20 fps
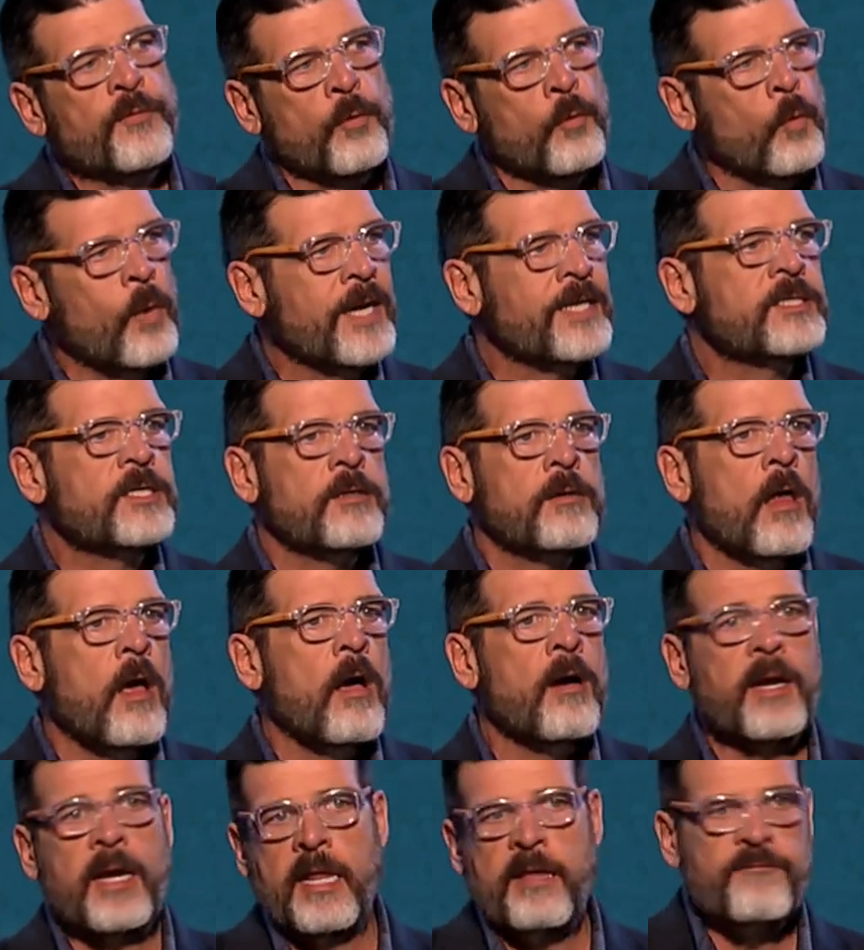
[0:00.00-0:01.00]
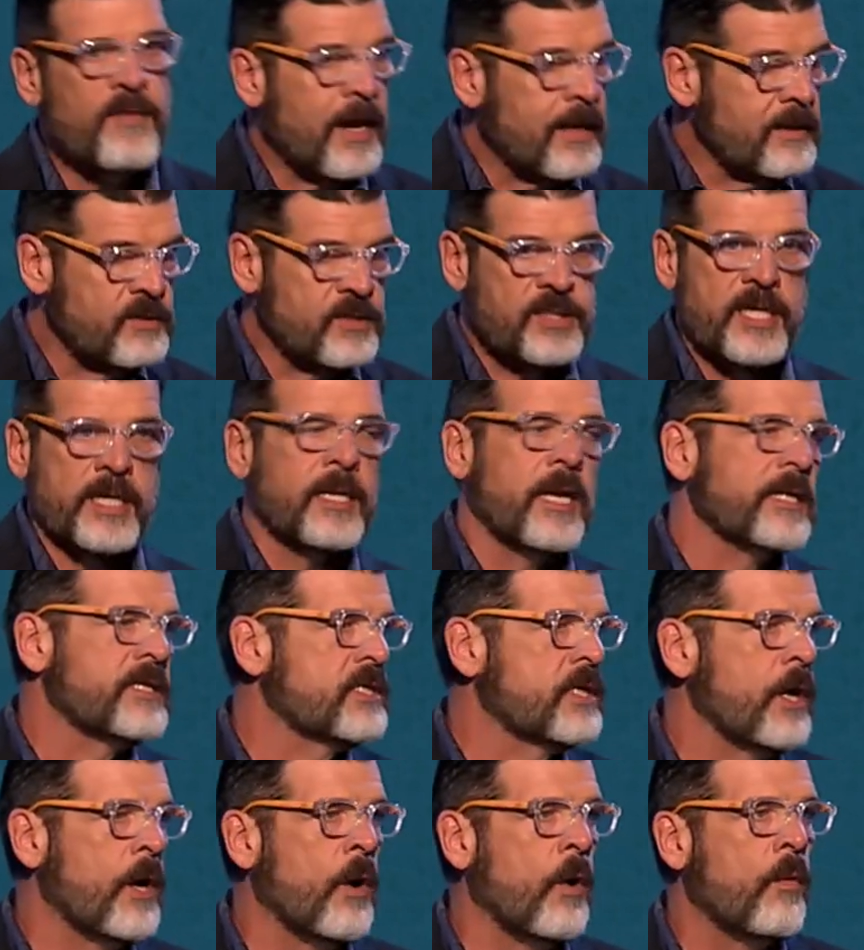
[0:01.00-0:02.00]
for way too long, and he finally just said,
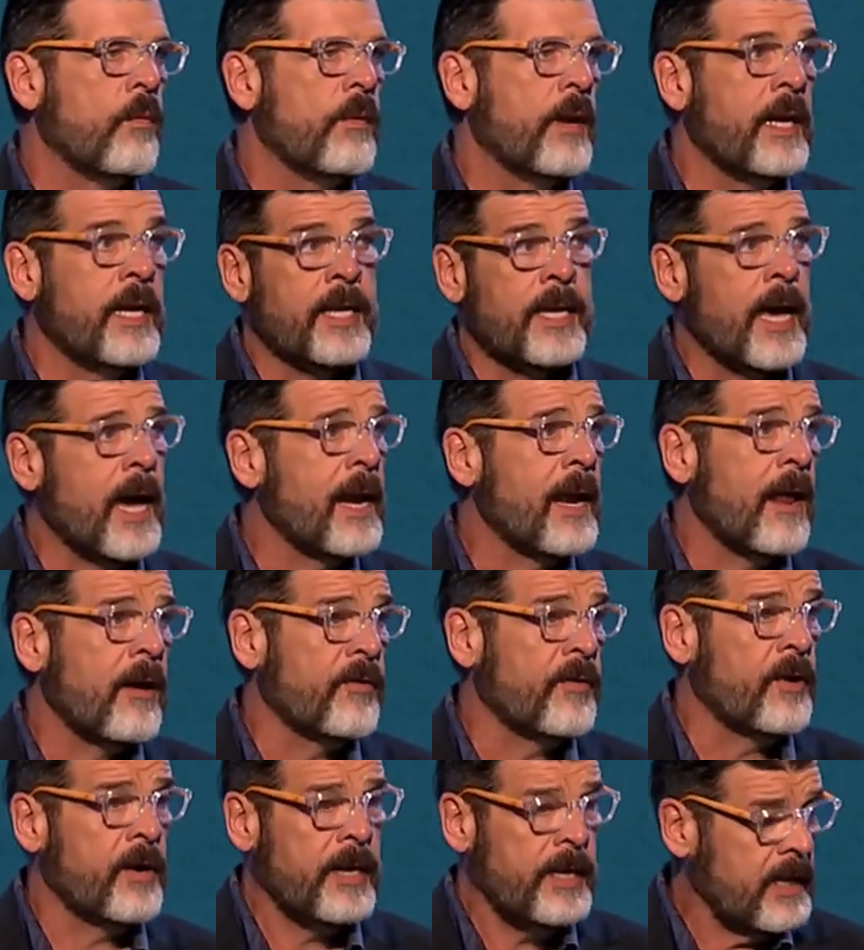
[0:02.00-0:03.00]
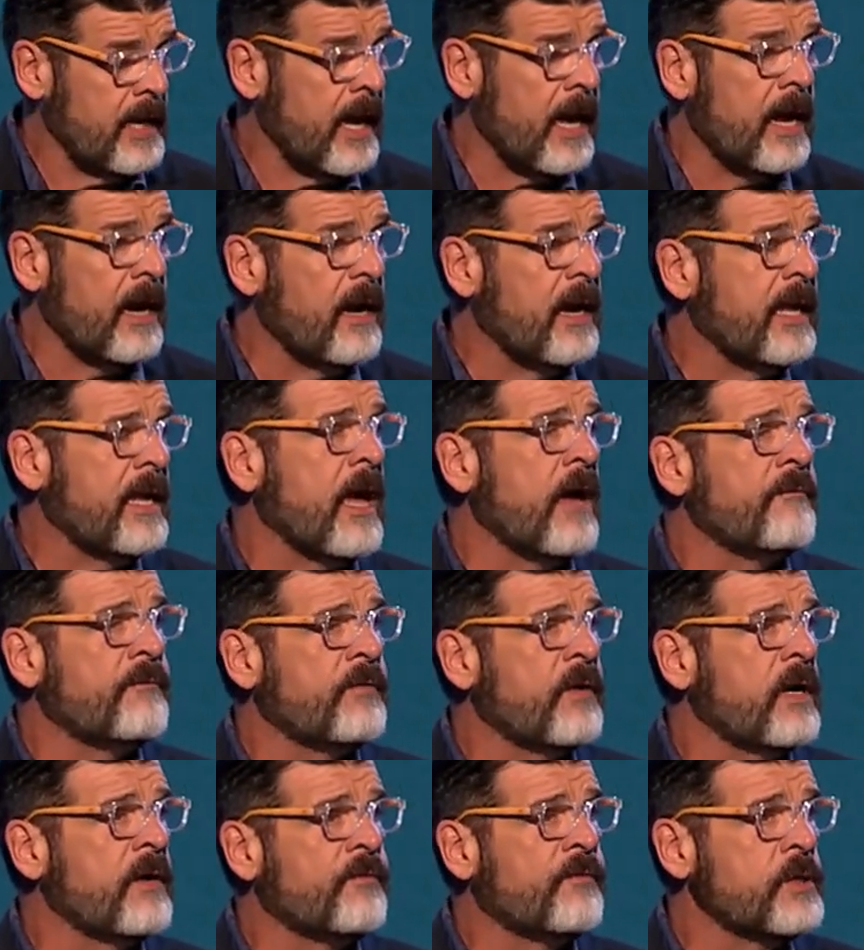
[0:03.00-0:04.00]
let's go. And he got out of there. He got
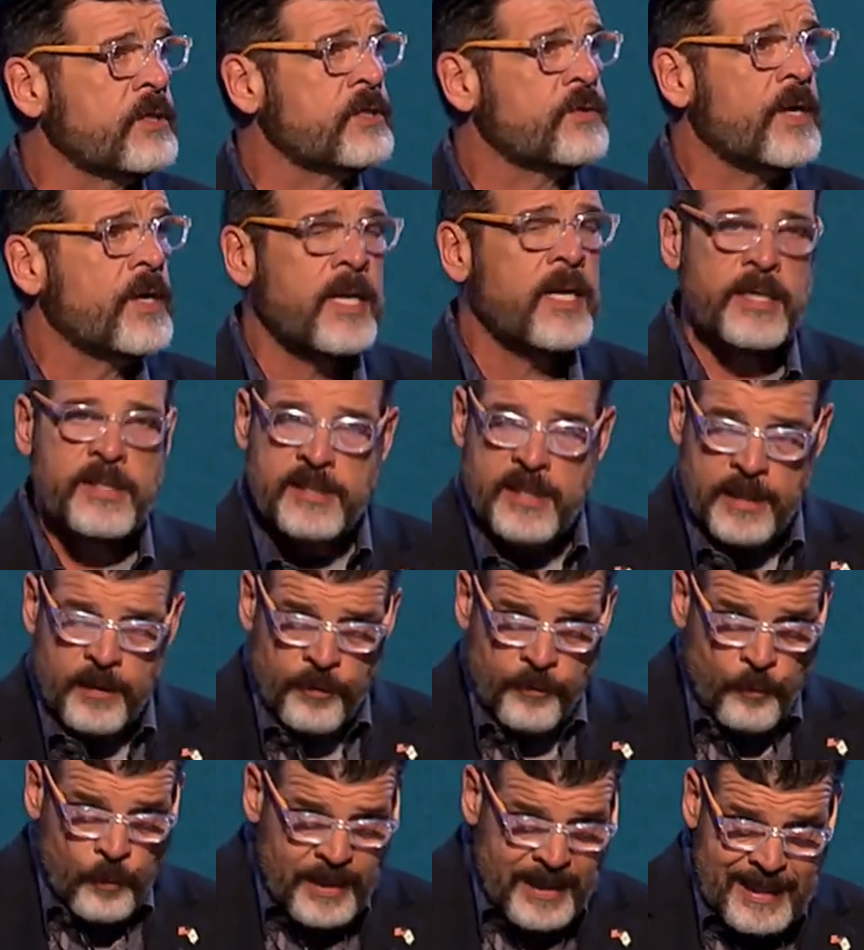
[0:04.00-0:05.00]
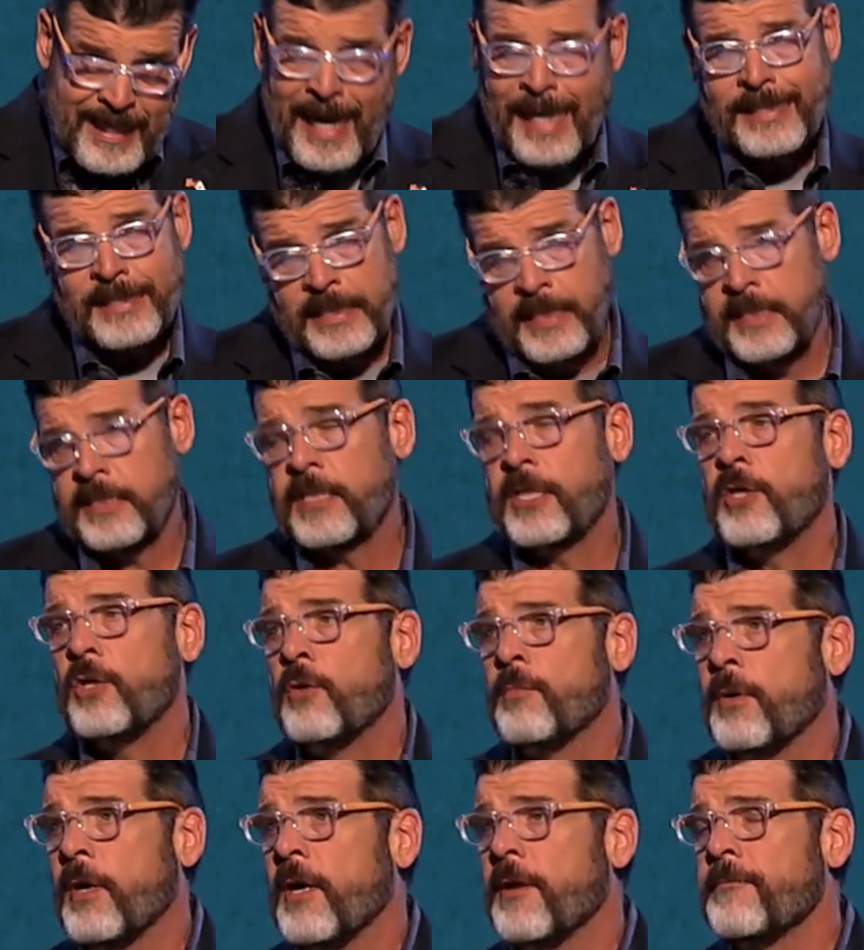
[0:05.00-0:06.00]
very frustrated, and he said, look, we got to get to
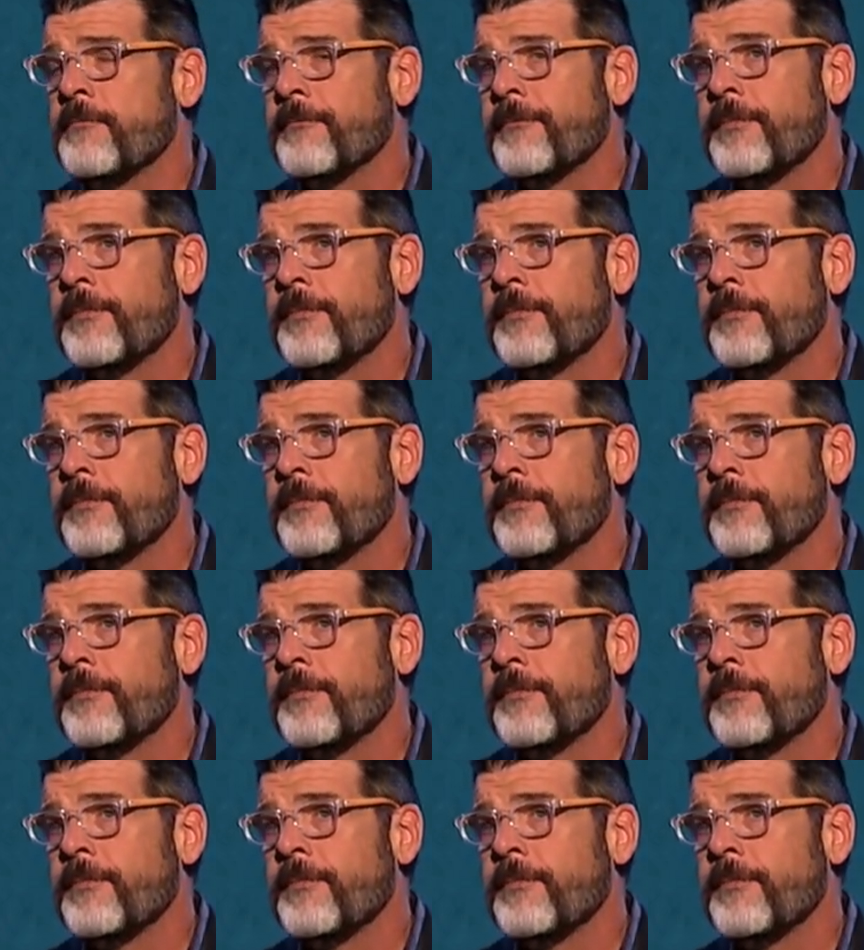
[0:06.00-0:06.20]
Cuba.